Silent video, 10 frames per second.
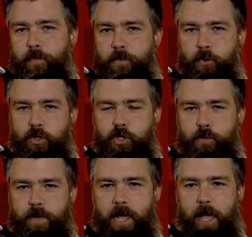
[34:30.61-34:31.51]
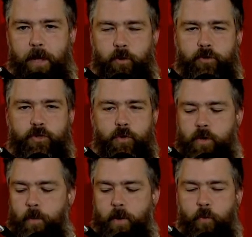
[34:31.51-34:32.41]
people should be able to
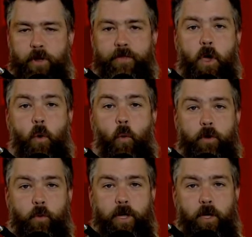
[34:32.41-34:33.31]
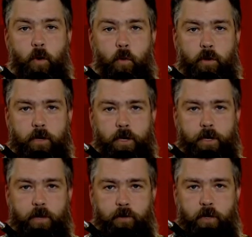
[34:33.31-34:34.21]
come up with one way or
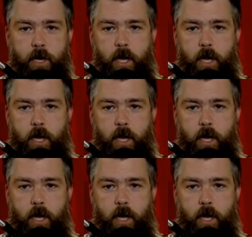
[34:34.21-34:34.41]
another.